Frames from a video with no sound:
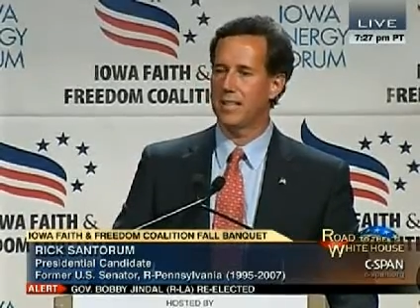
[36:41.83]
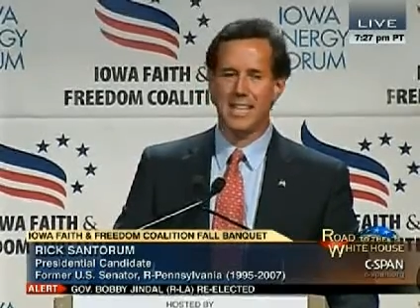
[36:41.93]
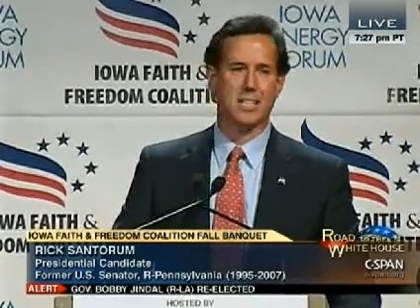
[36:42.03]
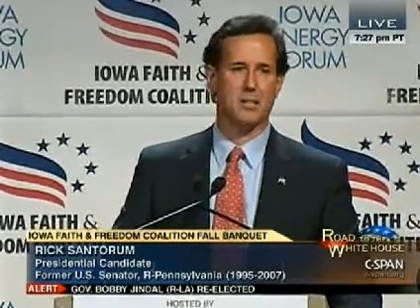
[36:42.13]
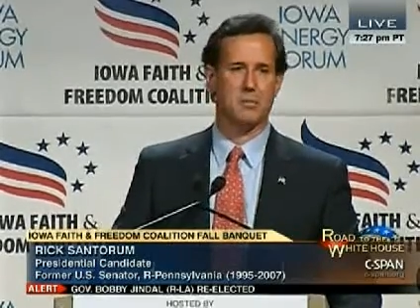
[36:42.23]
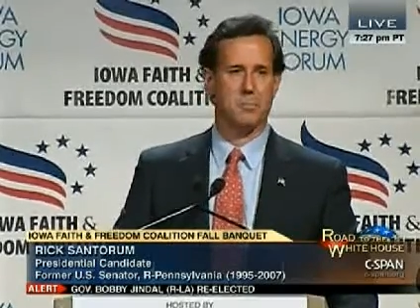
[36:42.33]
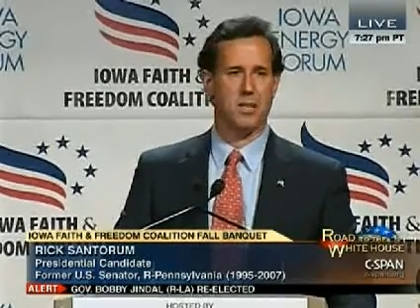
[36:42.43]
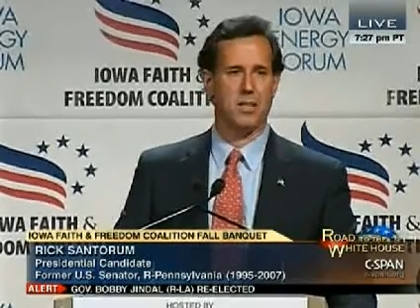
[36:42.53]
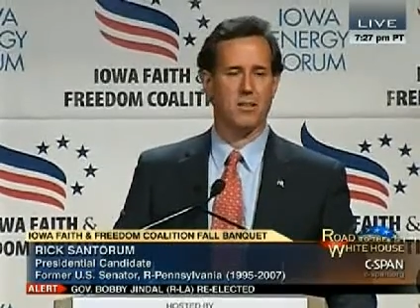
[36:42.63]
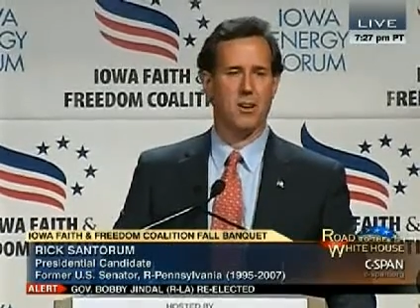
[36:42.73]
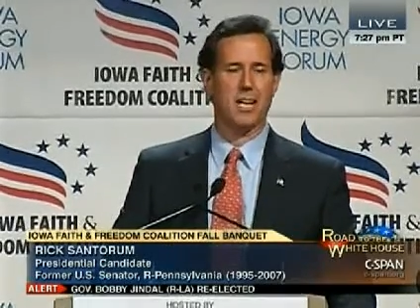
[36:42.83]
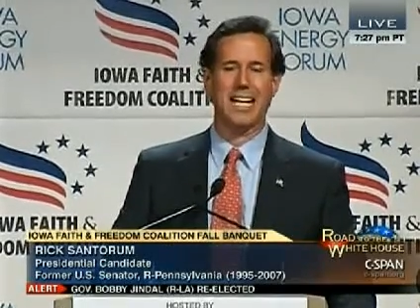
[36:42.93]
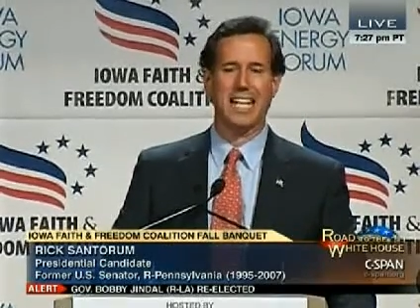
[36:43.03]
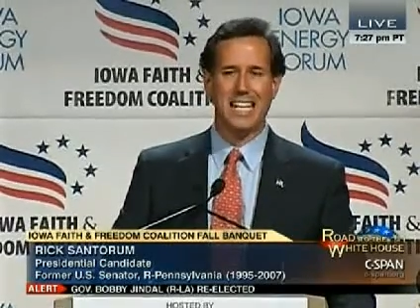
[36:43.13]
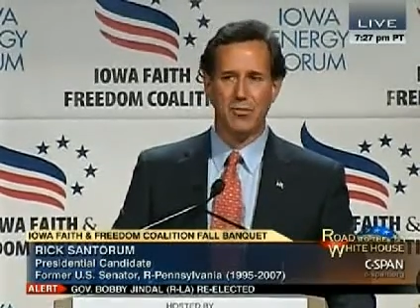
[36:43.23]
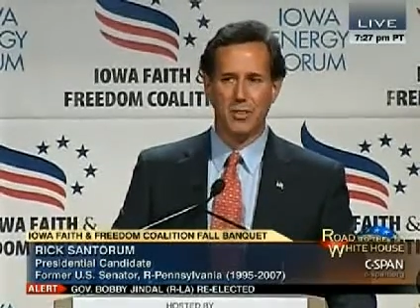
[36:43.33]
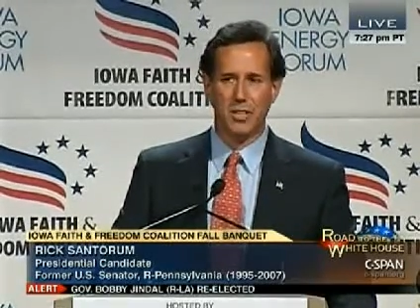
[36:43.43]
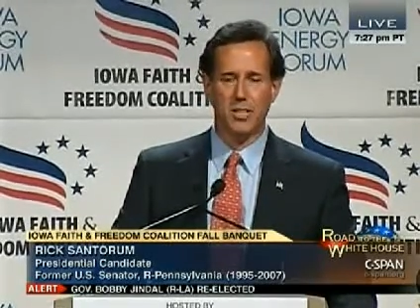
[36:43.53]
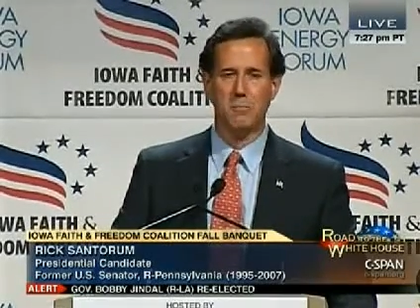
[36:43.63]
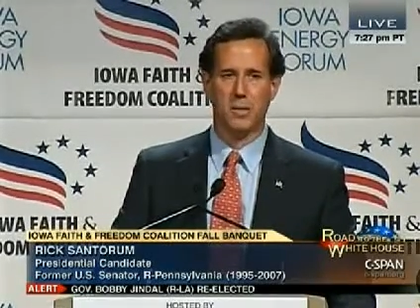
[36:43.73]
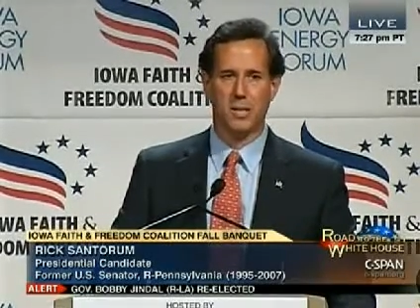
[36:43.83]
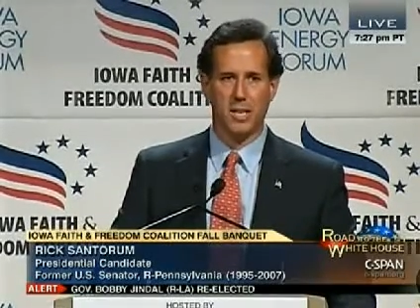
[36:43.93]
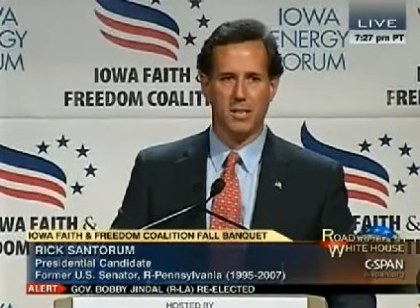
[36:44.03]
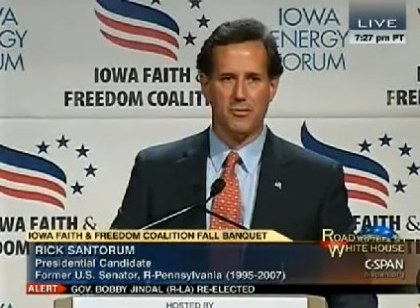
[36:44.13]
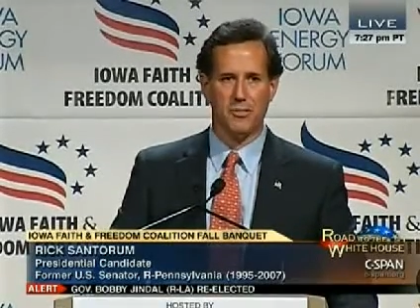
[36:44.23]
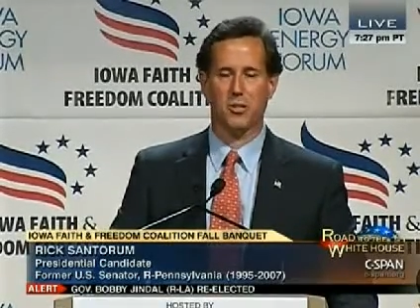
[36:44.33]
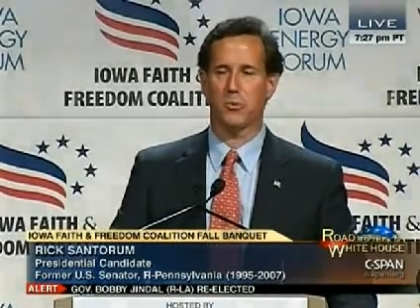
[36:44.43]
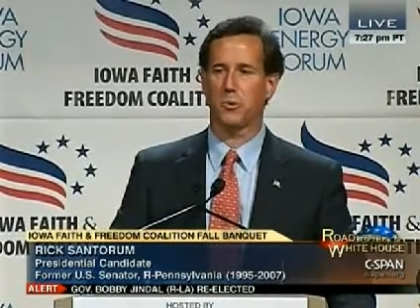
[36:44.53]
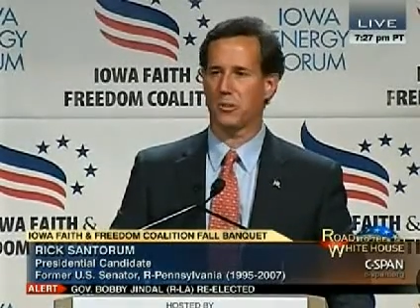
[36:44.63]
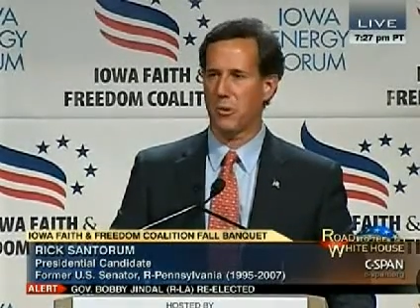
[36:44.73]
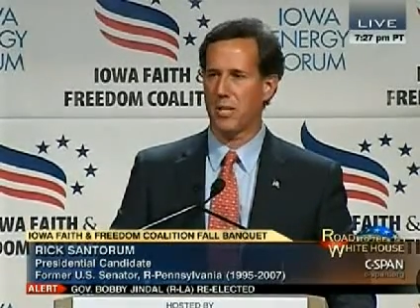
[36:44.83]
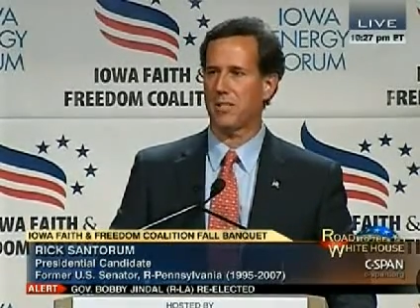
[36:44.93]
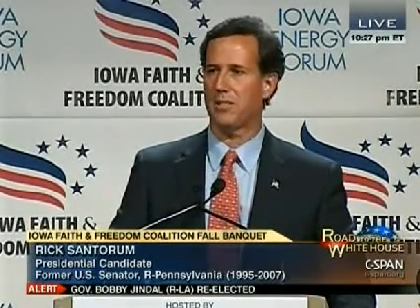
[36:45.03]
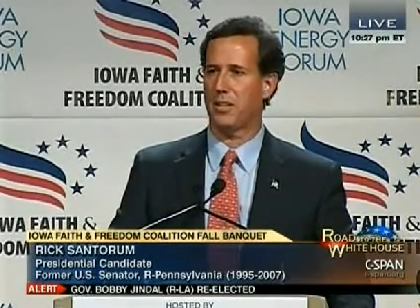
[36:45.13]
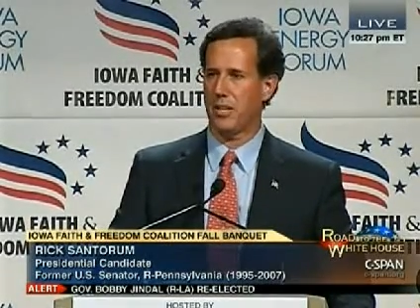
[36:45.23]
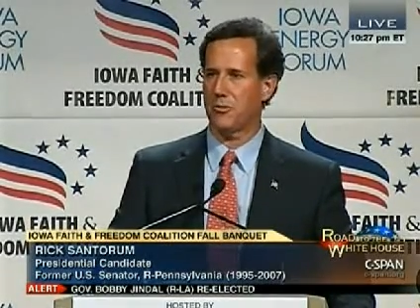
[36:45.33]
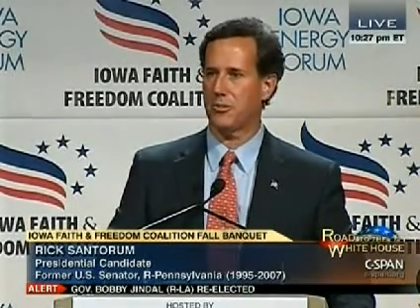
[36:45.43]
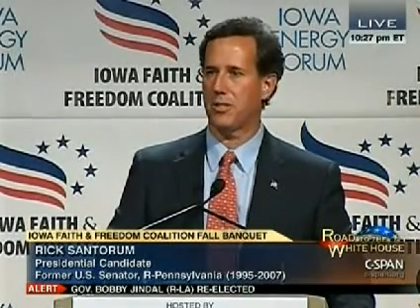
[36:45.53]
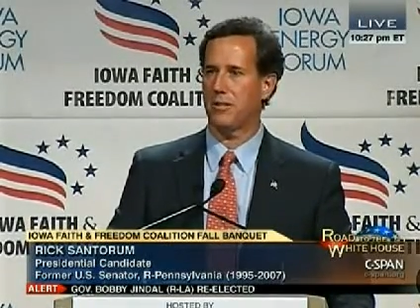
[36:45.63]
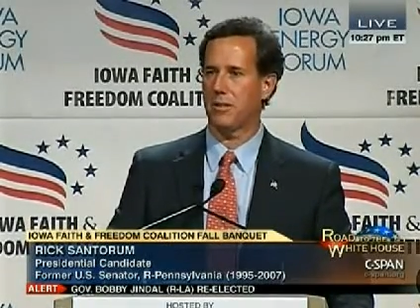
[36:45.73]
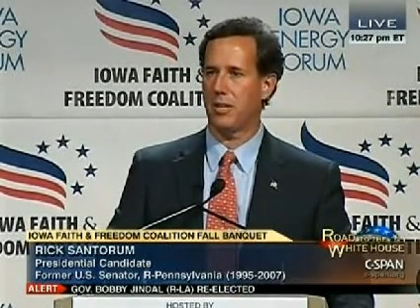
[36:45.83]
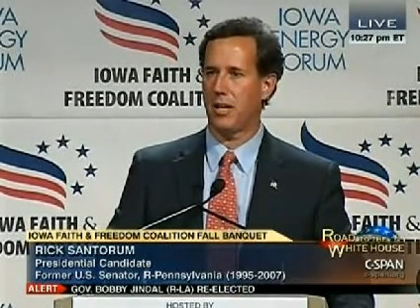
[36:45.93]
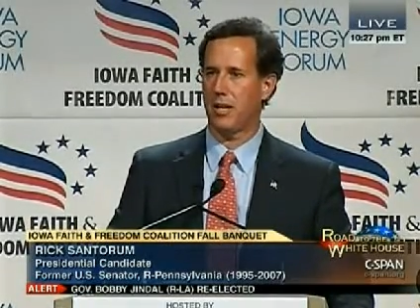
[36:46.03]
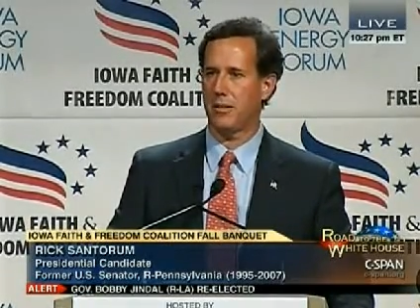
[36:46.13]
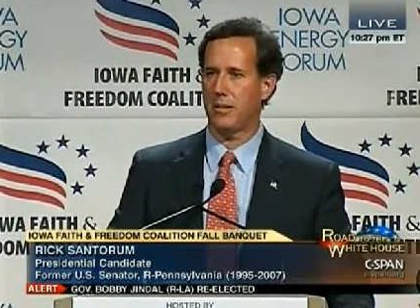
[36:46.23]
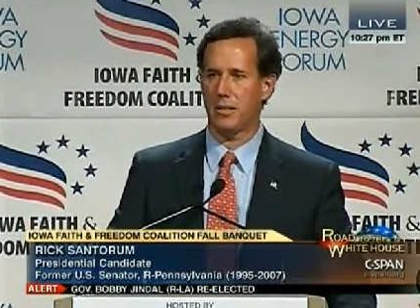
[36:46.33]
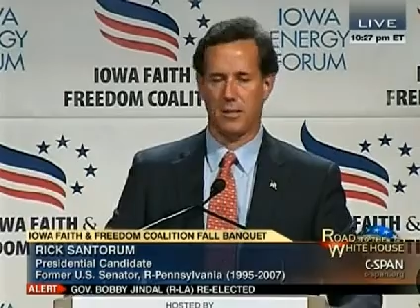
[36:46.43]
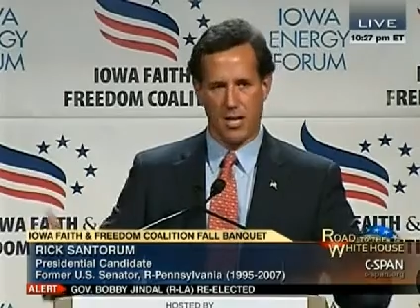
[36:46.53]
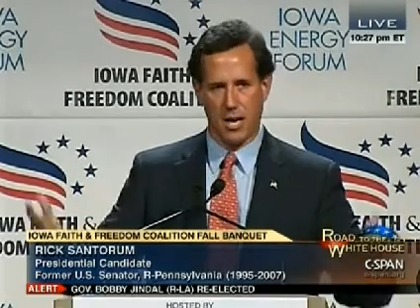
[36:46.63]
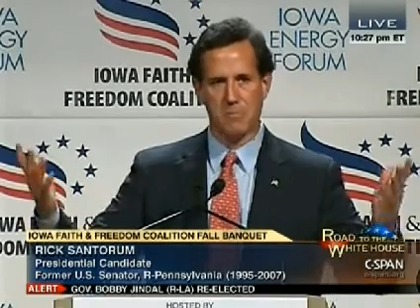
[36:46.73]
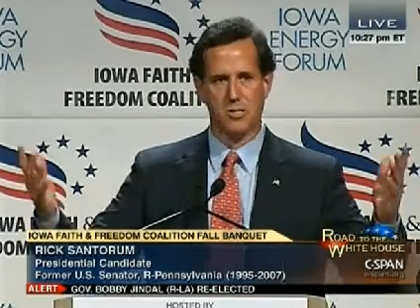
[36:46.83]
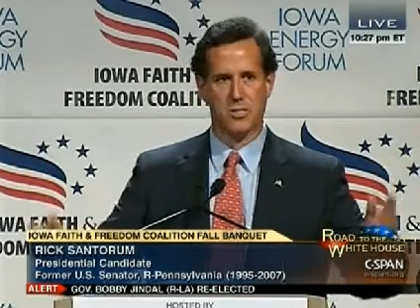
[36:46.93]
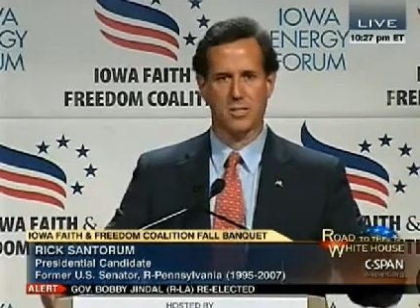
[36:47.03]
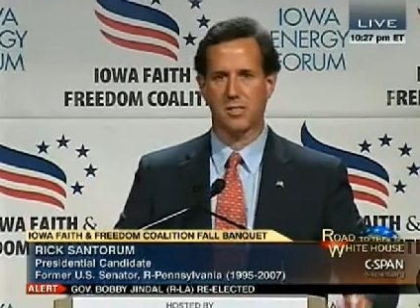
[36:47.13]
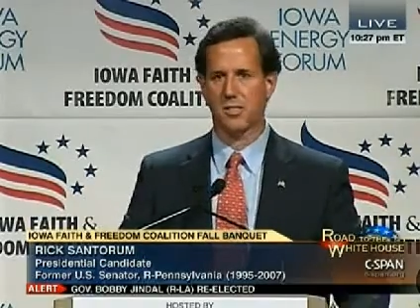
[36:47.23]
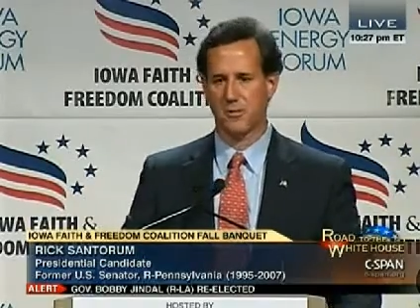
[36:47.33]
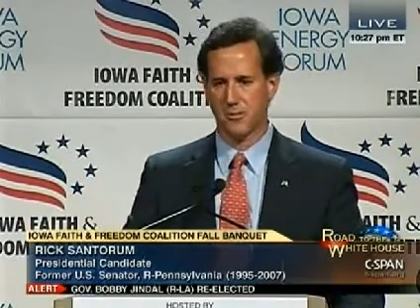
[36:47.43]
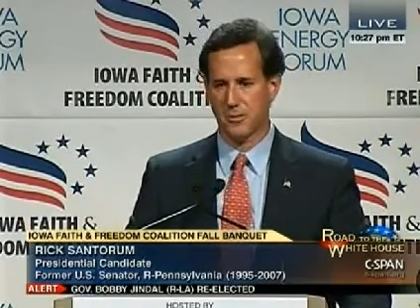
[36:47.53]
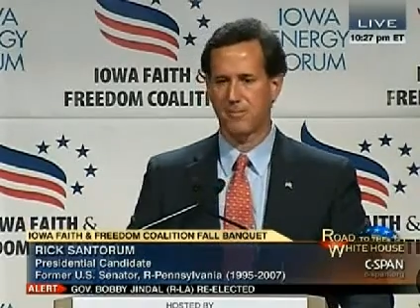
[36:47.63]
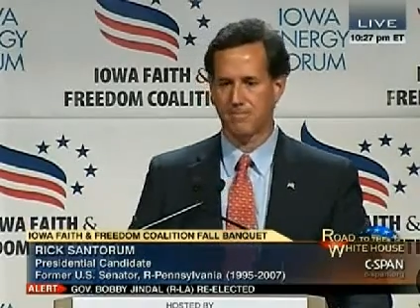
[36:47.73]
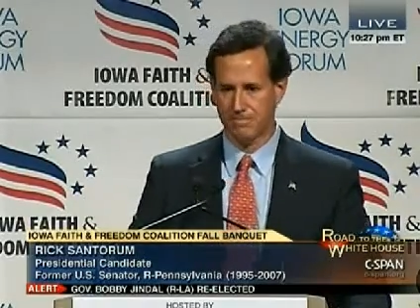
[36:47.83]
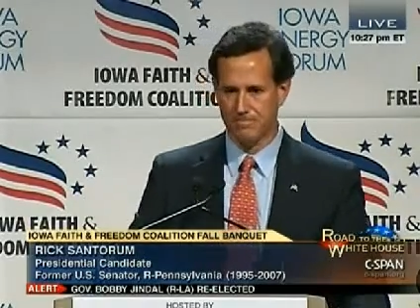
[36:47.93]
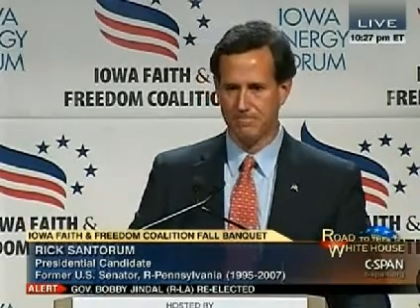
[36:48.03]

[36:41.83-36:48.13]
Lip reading: Let it compete on an even playing field with the rest of the energy options in this country.